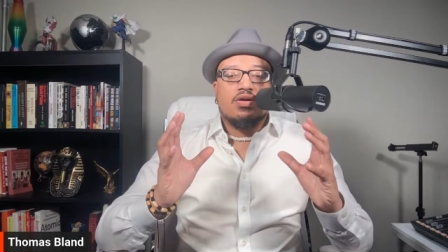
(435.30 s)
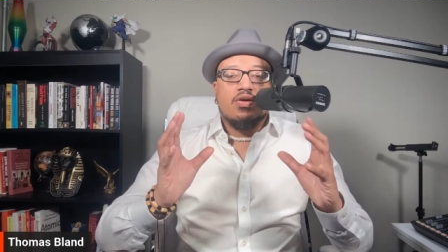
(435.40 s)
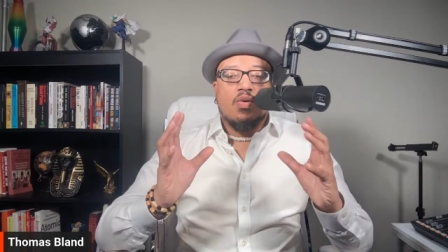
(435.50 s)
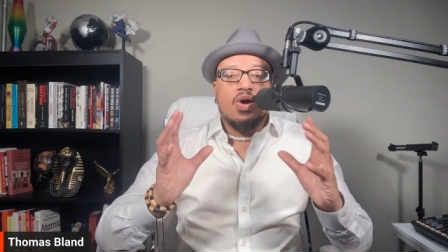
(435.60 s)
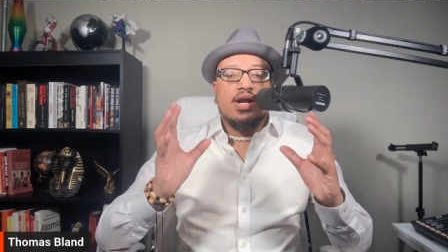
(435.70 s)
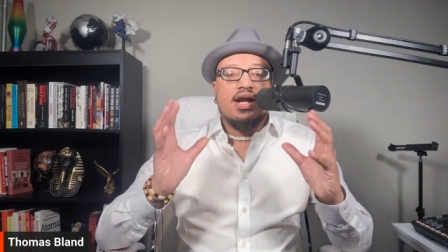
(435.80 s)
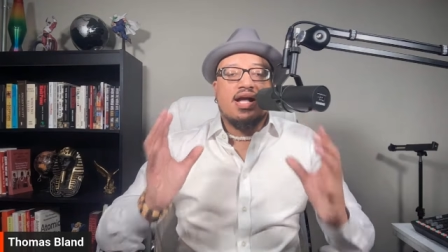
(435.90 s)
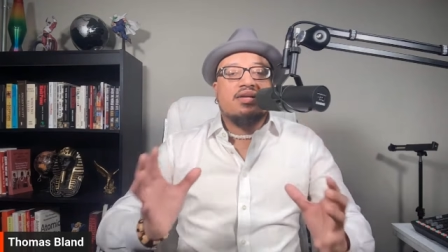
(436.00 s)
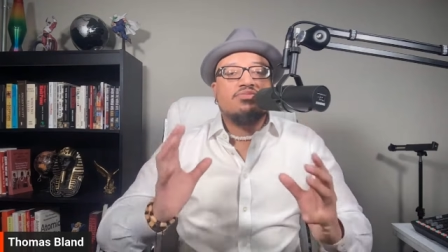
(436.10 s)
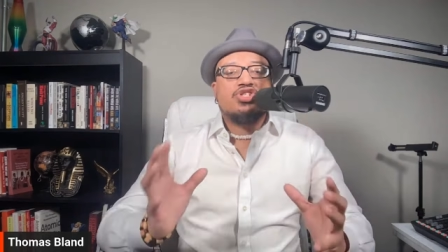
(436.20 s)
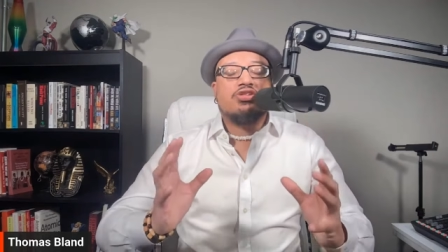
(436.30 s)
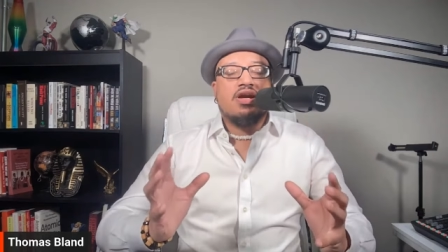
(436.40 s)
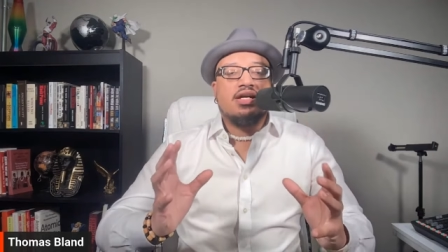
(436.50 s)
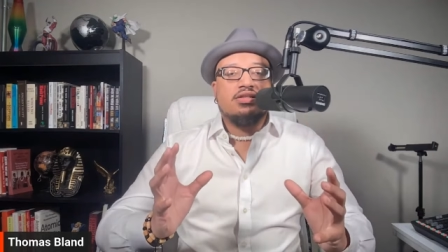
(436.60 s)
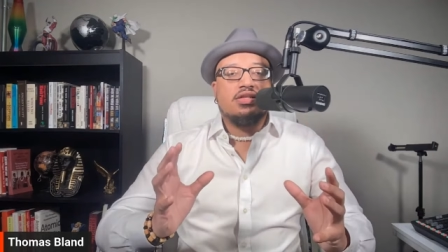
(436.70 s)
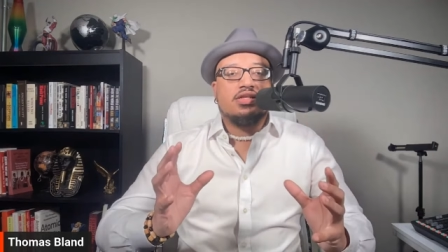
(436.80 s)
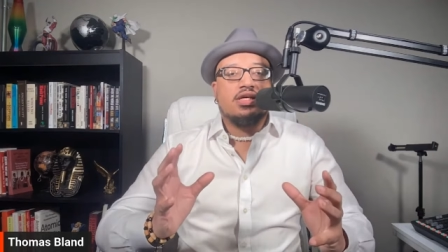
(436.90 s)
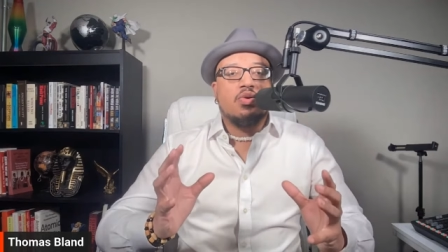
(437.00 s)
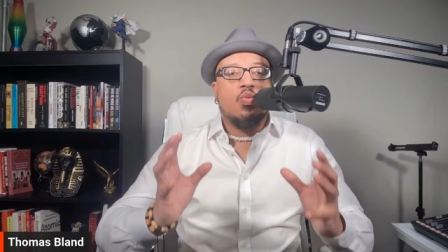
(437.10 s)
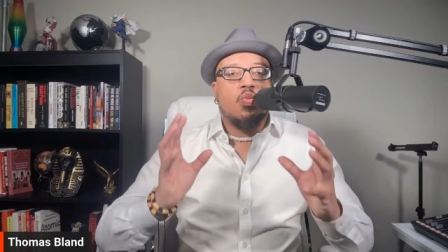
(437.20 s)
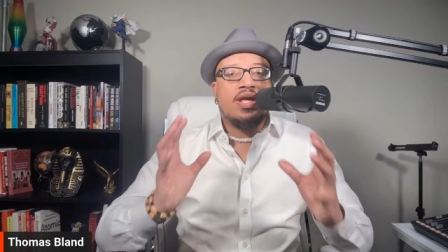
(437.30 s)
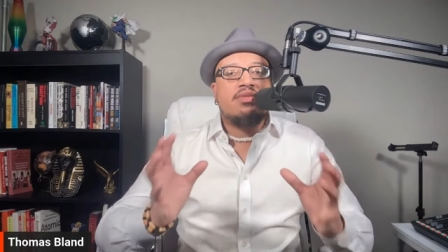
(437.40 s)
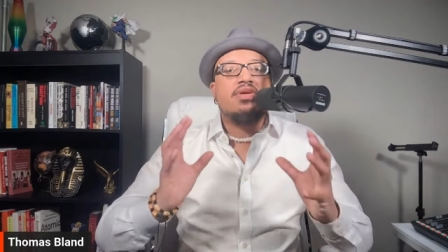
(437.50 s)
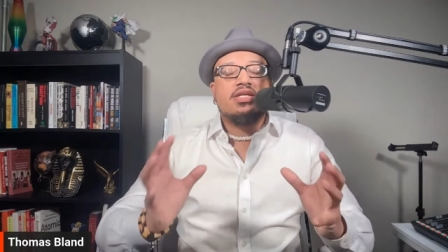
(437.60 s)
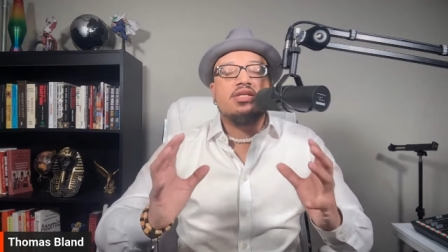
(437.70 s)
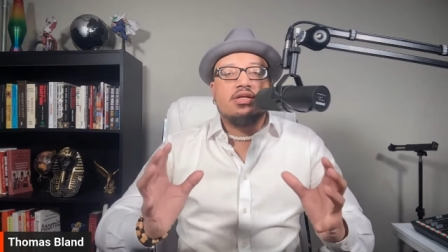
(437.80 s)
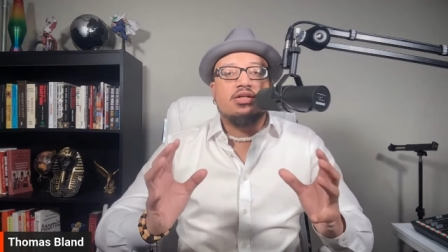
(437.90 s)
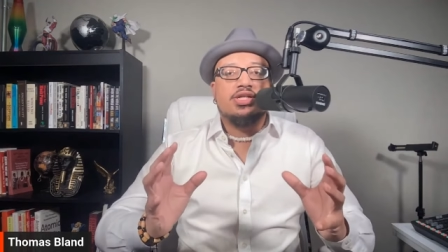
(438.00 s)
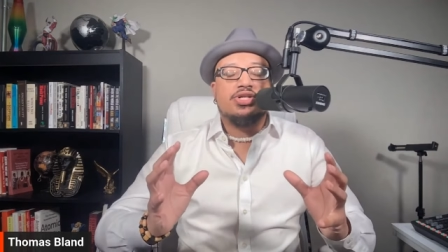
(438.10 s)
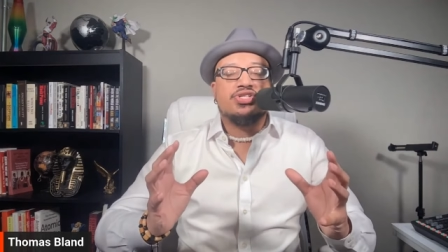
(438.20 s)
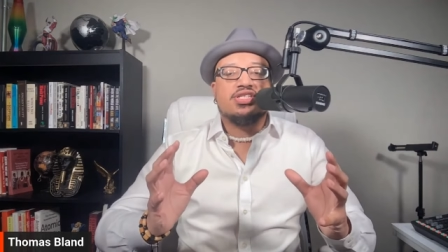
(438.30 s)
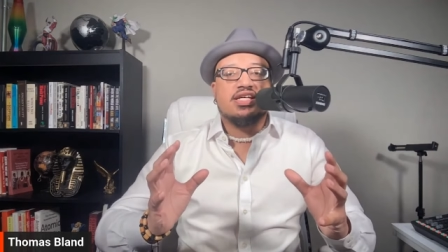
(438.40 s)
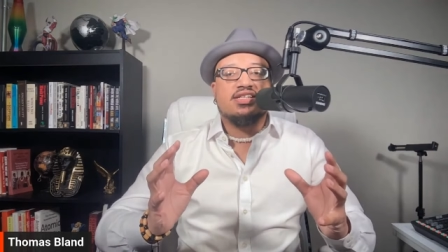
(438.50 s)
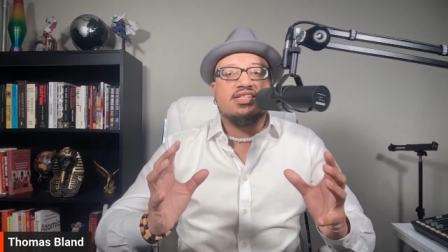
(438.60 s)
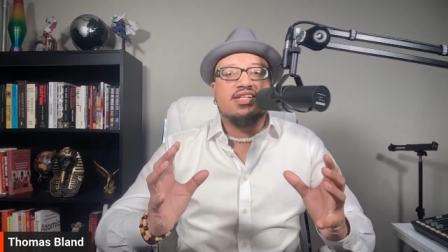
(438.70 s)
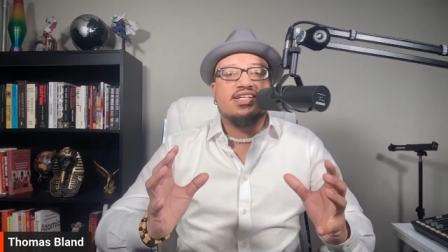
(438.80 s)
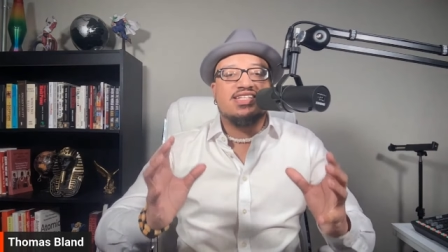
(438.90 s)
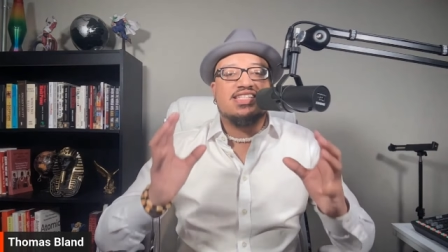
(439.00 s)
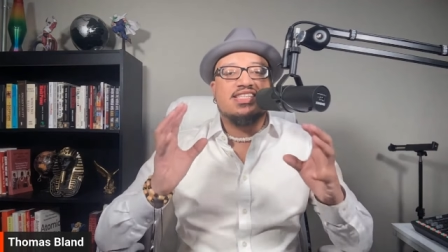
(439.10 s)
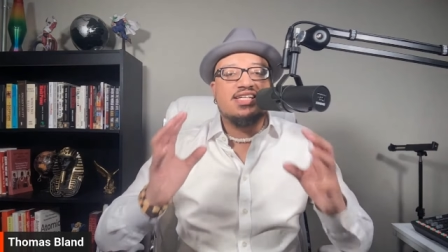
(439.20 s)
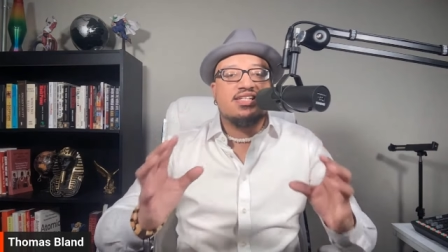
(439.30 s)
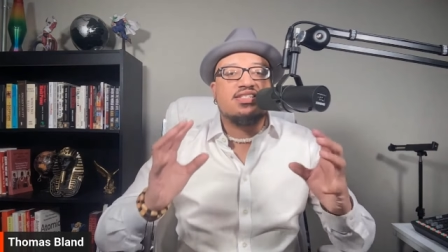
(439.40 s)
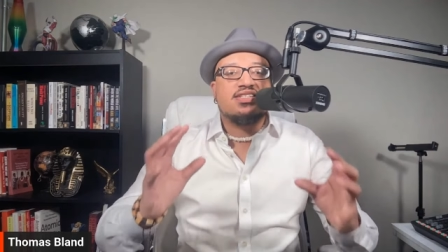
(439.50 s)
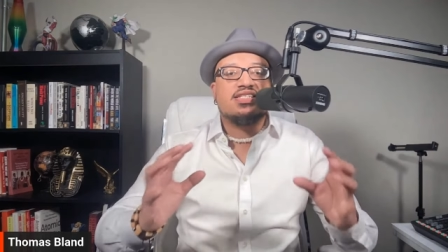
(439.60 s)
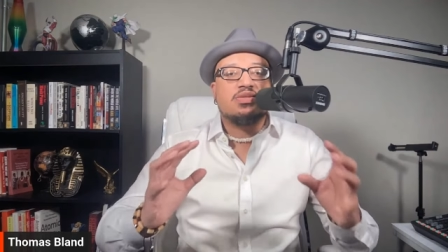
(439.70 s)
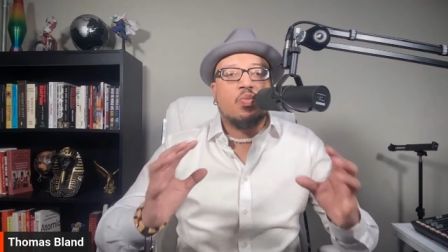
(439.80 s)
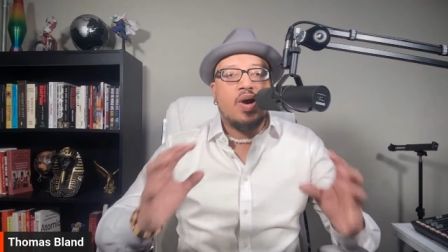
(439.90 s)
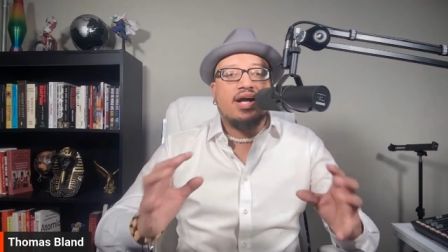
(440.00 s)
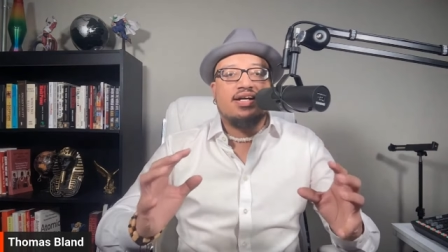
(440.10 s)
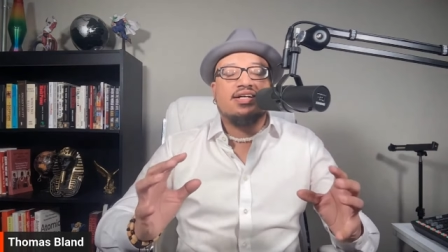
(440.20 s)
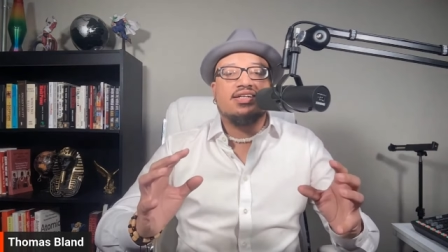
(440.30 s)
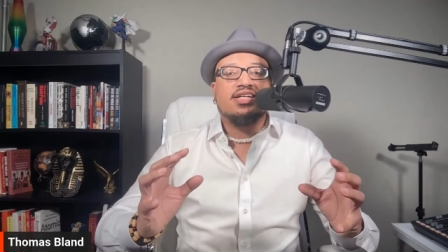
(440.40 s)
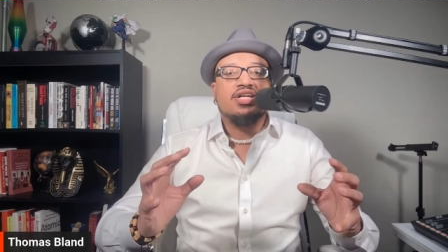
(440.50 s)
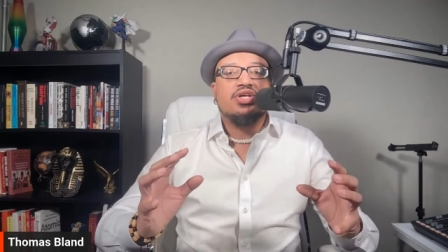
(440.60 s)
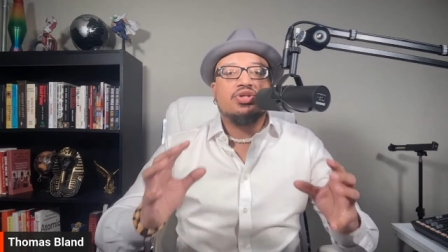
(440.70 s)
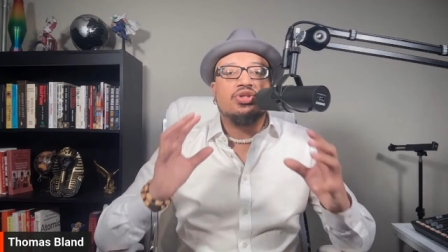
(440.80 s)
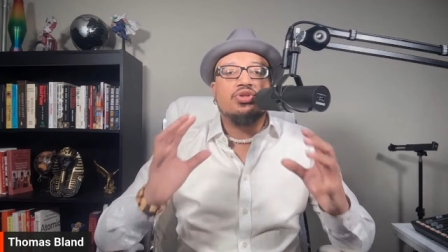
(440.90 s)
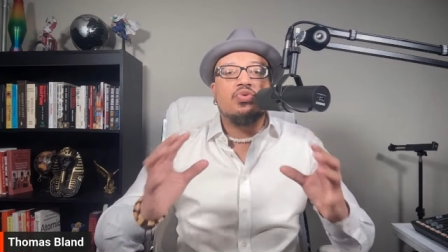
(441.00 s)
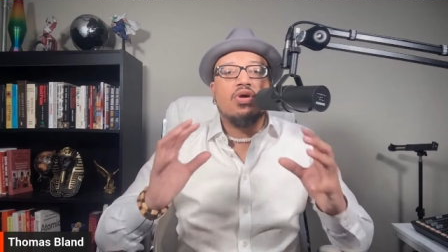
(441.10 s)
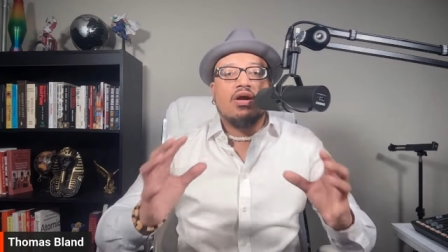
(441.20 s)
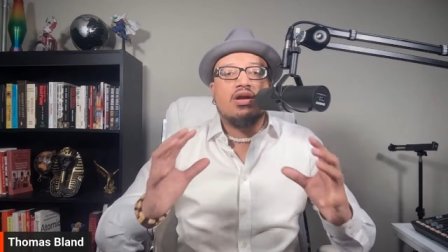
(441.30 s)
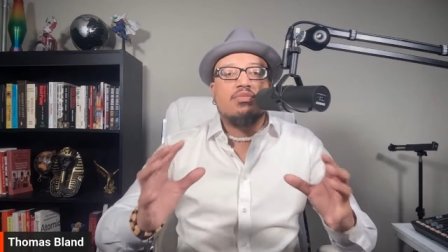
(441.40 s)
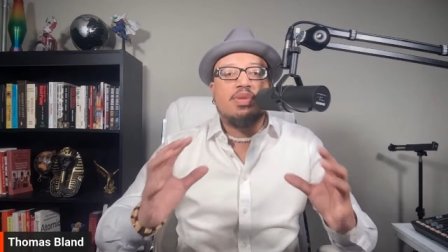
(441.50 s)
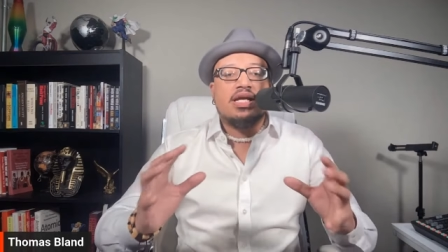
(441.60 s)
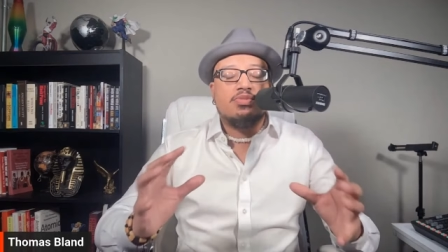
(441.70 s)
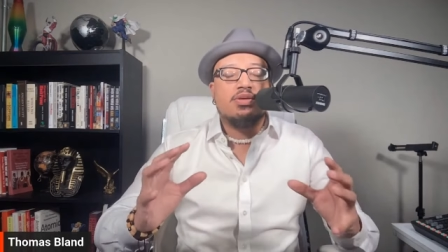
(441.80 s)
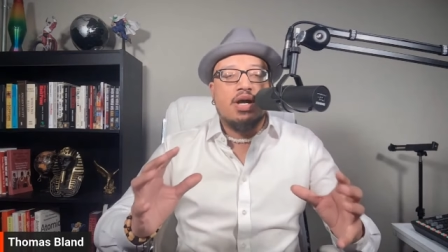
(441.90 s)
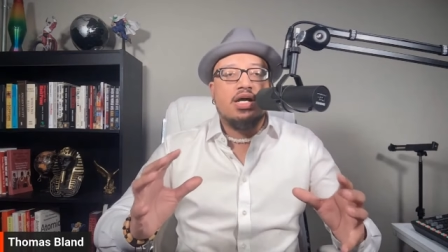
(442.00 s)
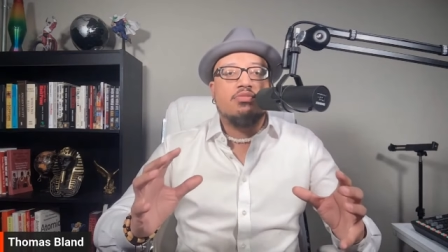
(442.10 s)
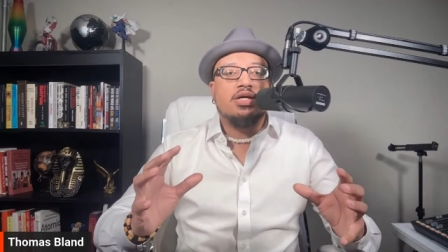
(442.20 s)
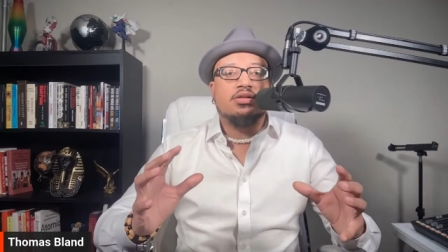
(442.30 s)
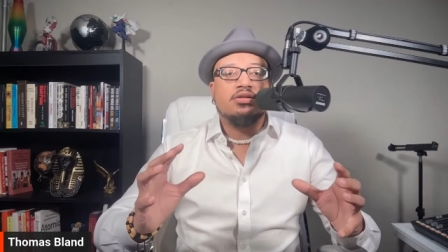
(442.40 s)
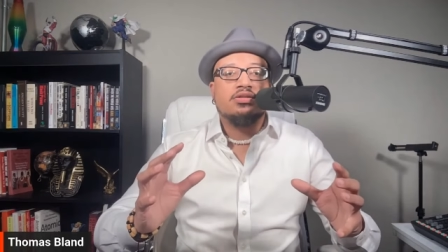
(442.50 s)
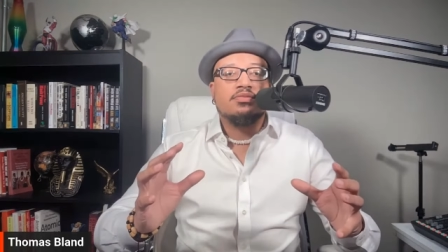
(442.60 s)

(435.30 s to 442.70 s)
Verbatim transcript: what I'm trying to get women to understand is this is why you are a baby mama.